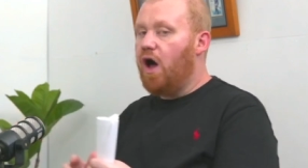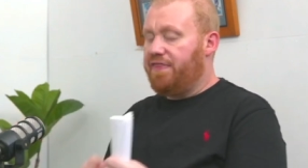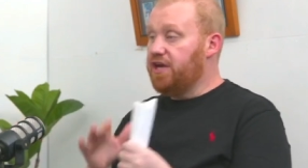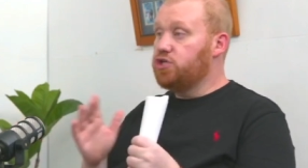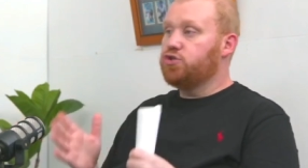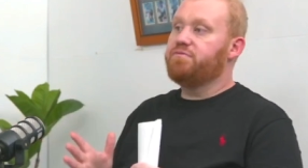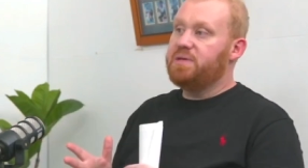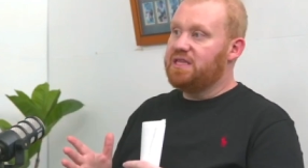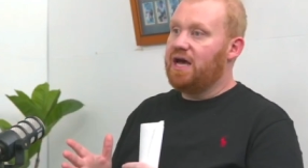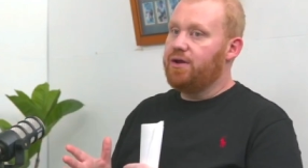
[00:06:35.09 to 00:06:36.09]
I think it should have
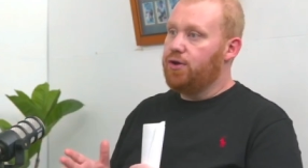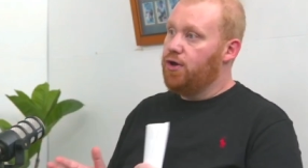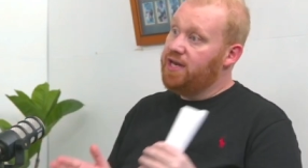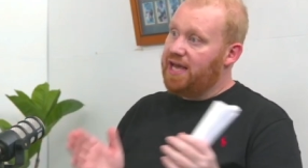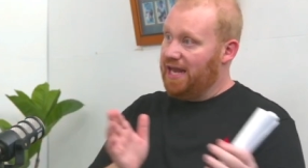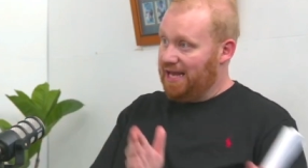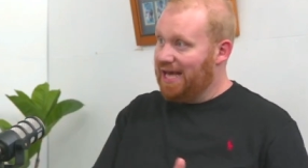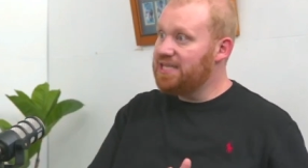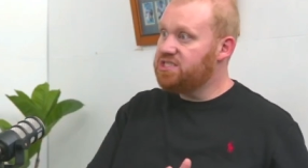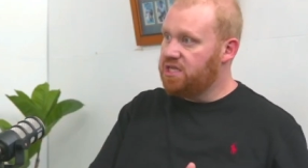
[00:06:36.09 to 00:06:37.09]
been done earlier. Like
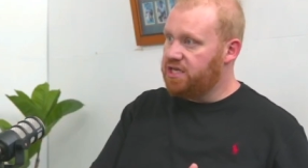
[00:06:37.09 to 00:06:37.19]
last year,